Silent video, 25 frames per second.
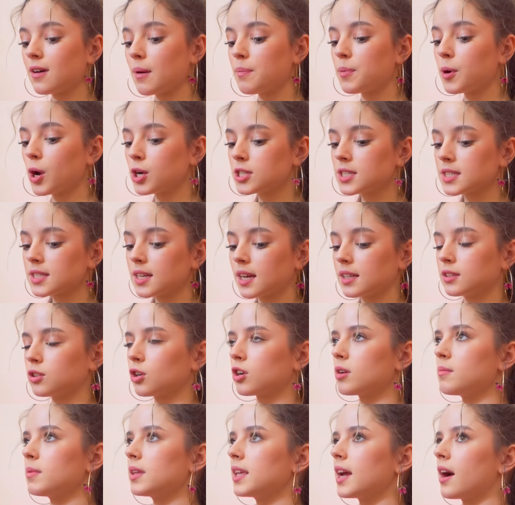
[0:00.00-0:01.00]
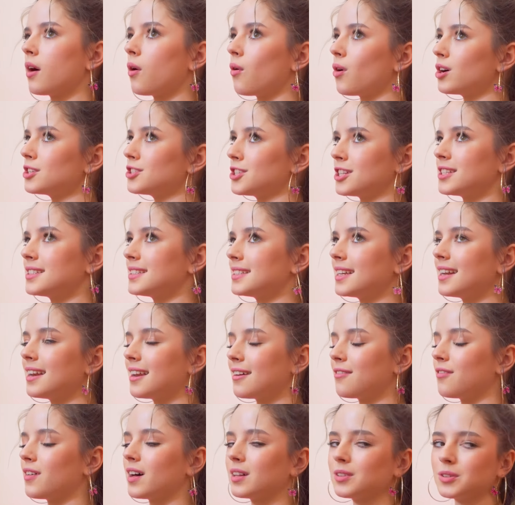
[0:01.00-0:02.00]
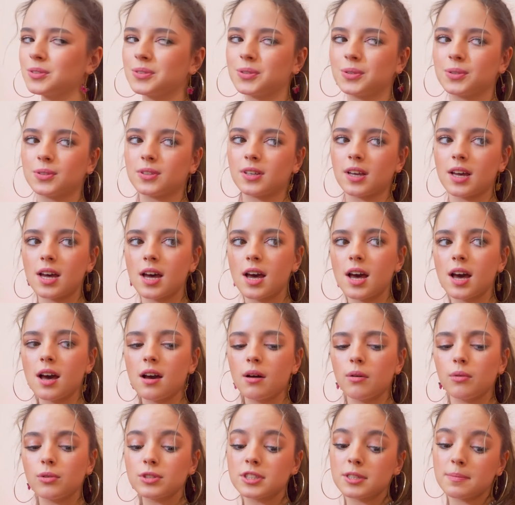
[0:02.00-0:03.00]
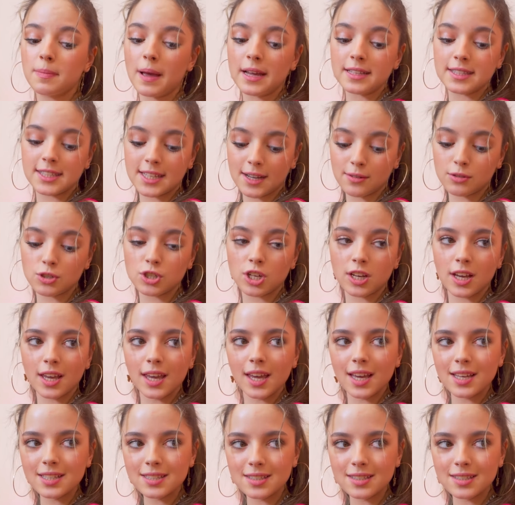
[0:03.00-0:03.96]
I have a question that worries me a lot. Do you have a girlfriend?